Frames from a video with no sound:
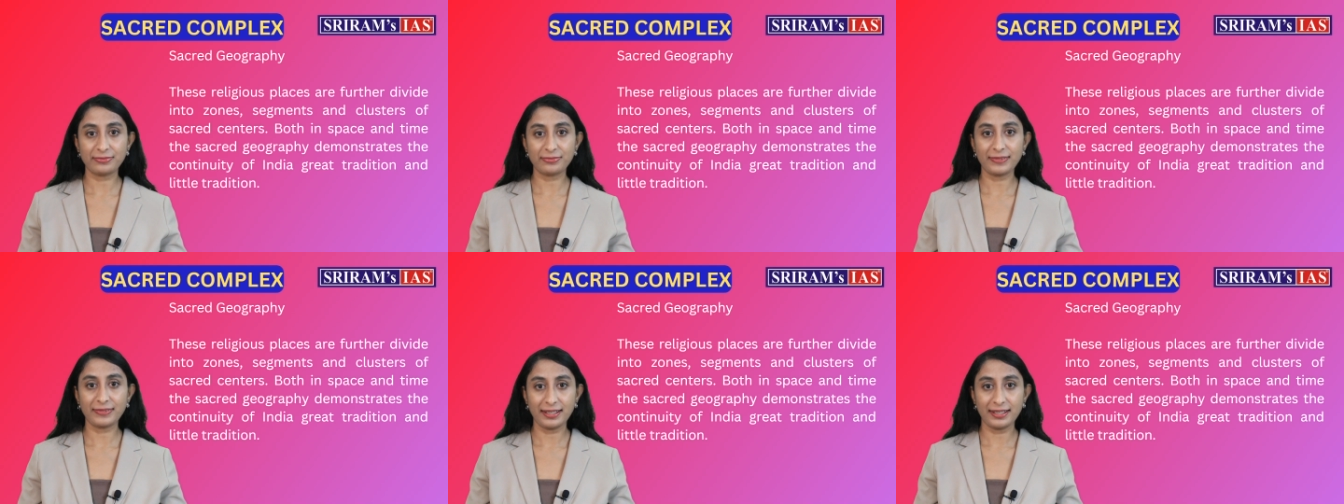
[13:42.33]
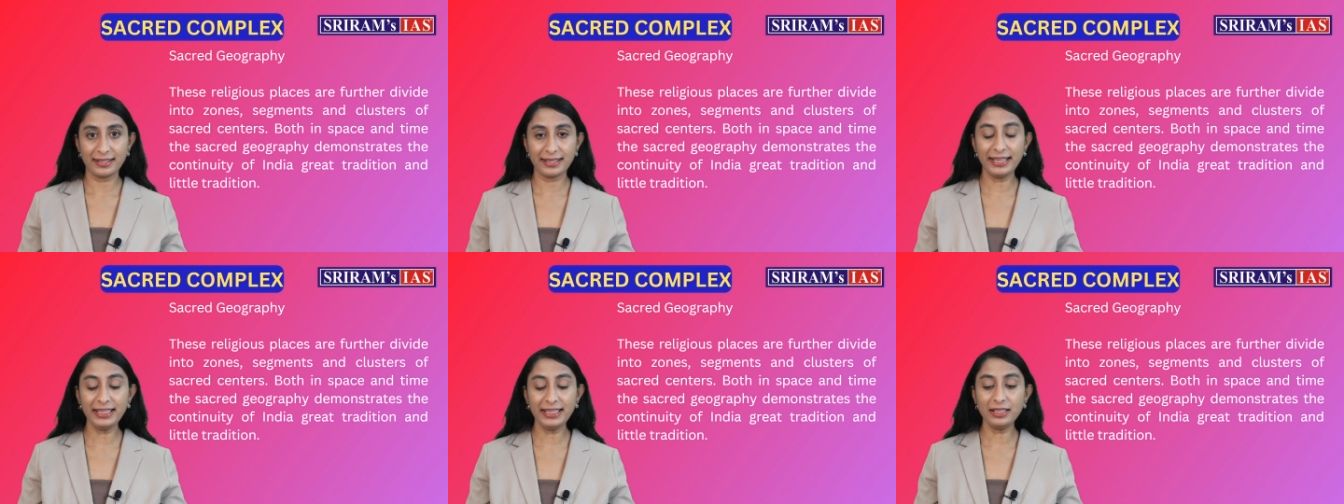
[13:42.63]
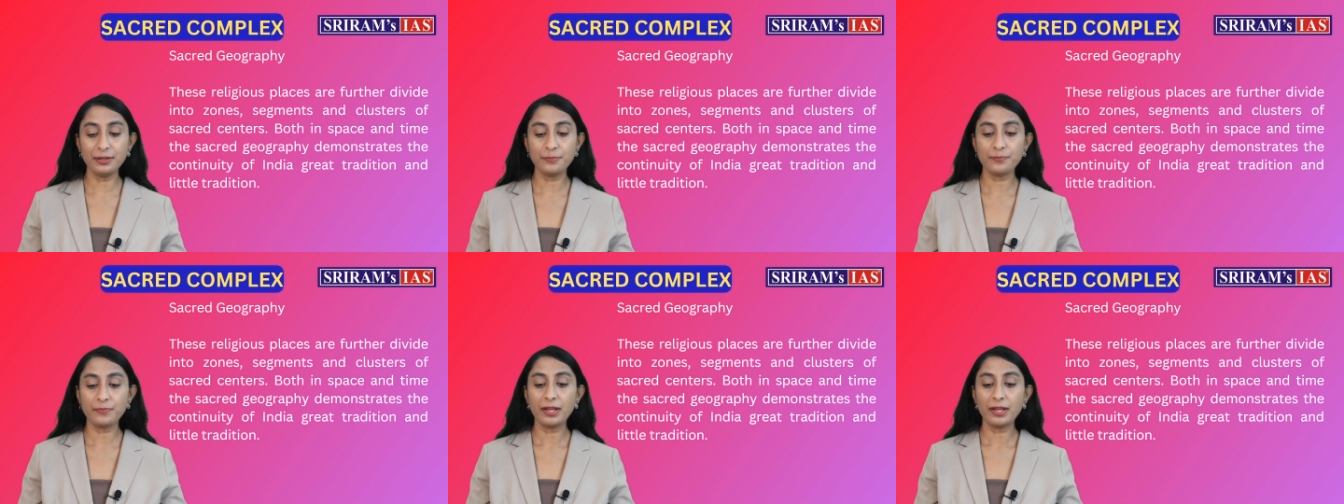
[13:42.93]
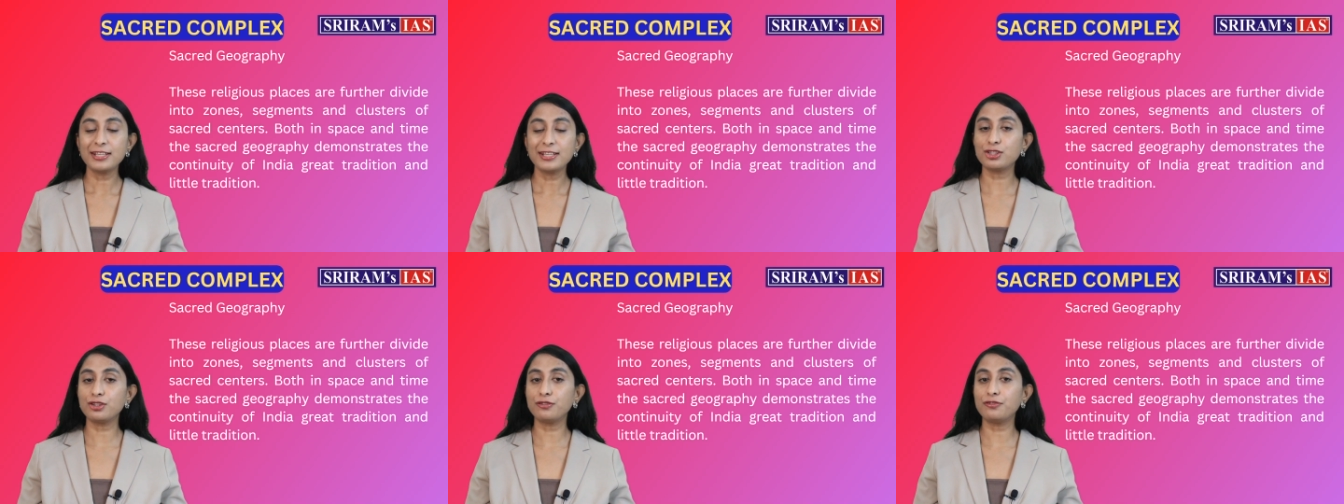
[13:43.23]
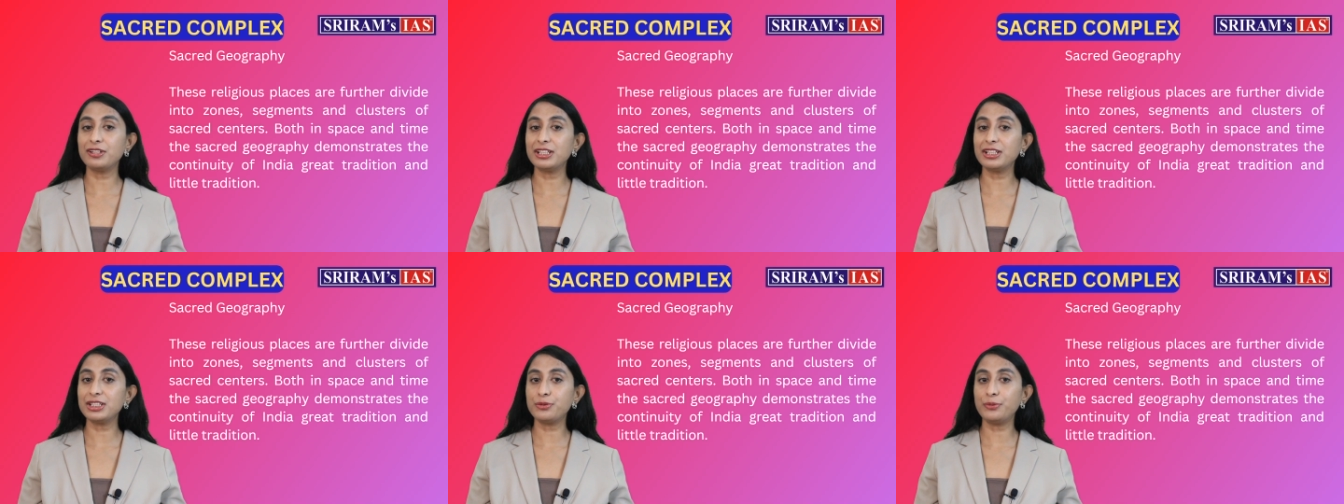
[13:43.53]
right? So first
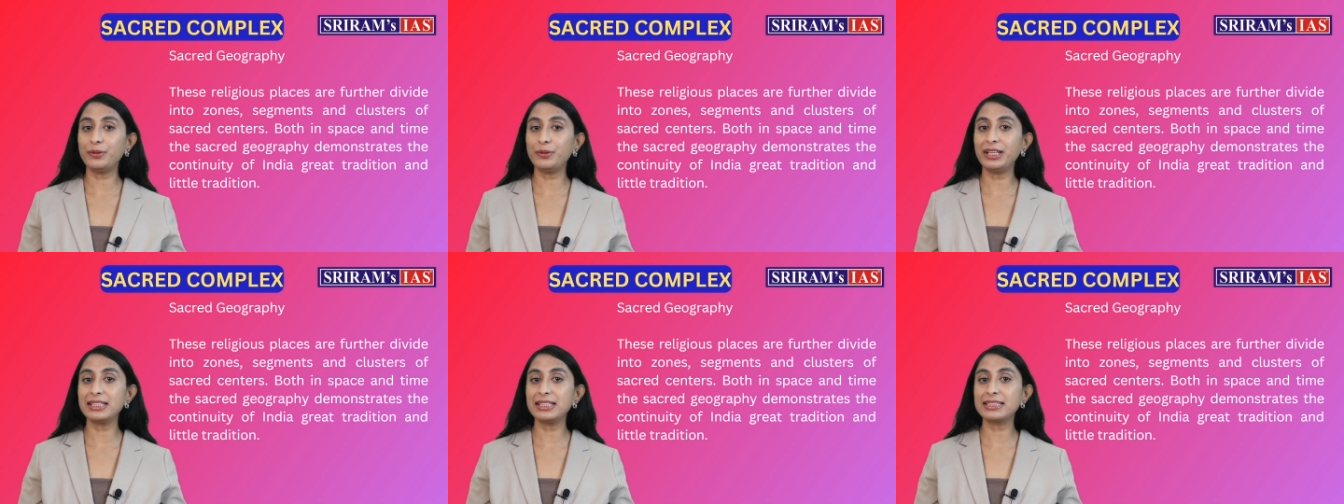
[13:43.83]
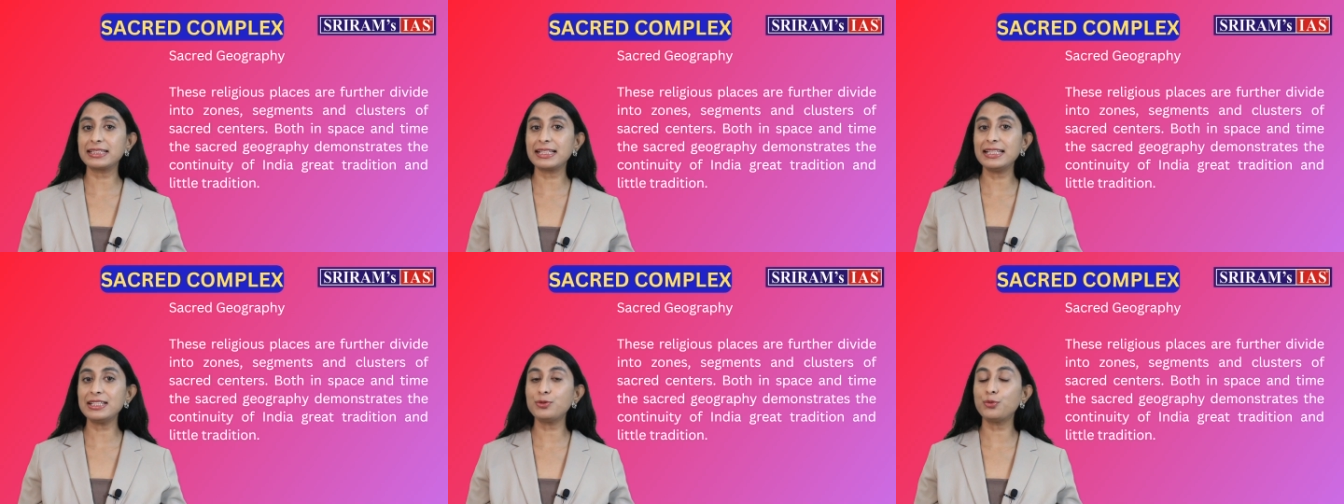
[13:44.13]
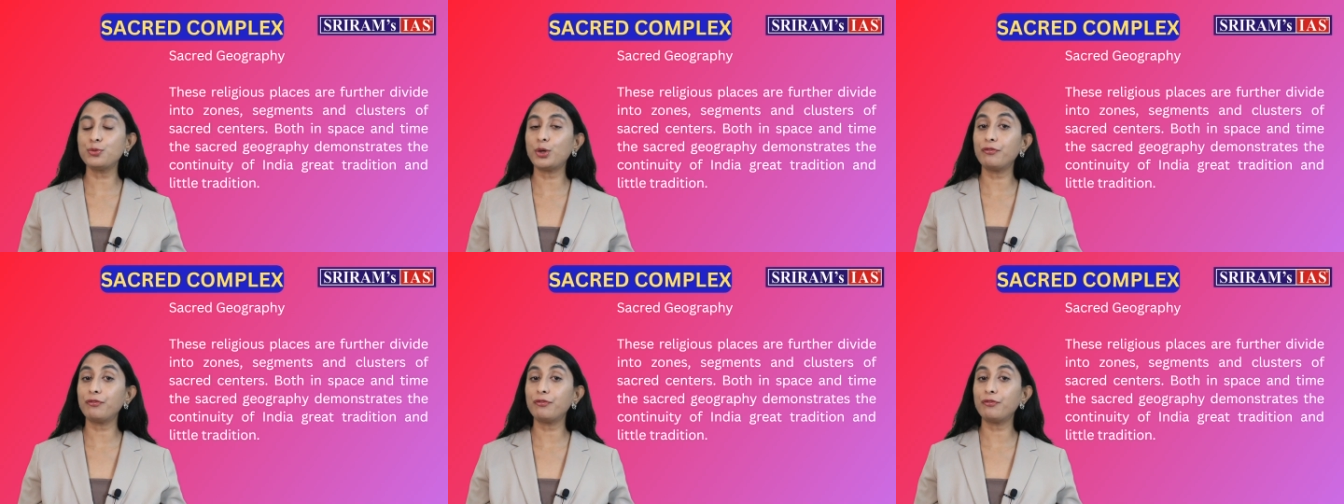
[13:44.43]
we discussed what we